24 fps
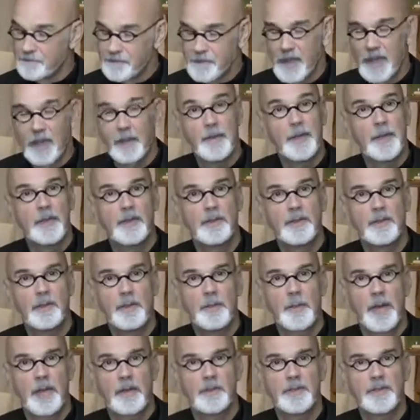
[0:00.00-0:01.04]
come in and do a
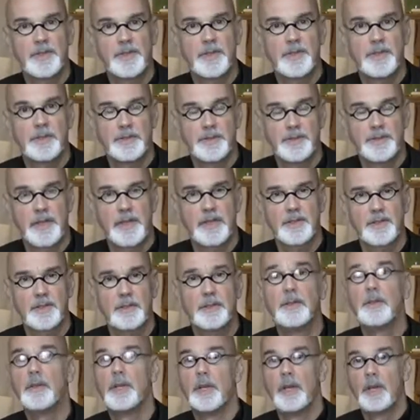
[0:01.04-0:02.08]
mind machine
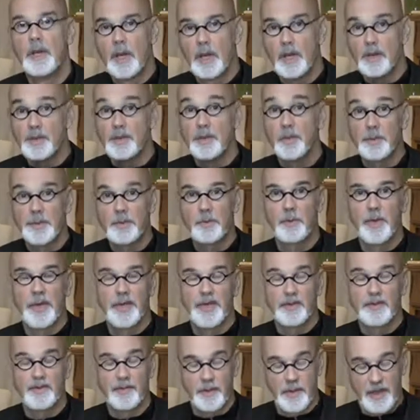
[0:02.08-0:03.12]
session and you'll be
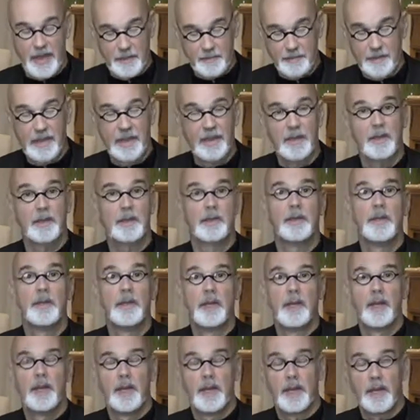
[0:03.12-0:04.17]
ready for that meeting
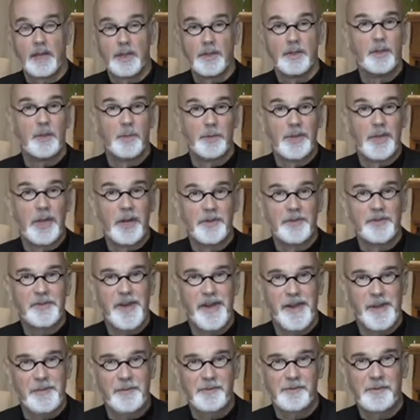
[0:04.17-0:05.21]
and you'll be on
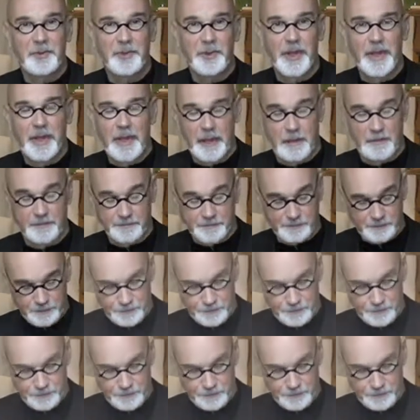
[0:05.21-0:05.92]
top of your game.